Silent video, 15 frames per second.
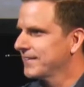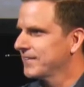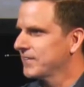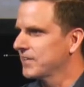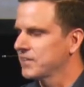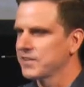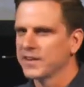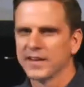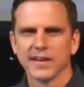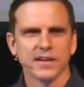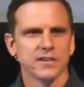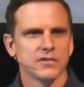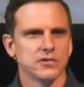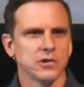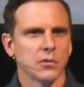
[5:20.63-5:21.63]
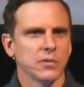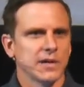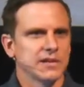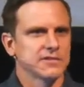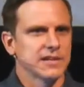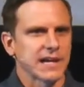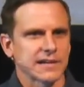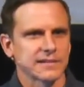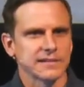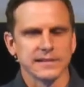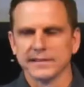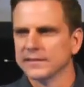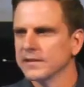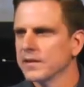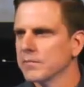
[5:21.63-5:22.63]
that don't exactly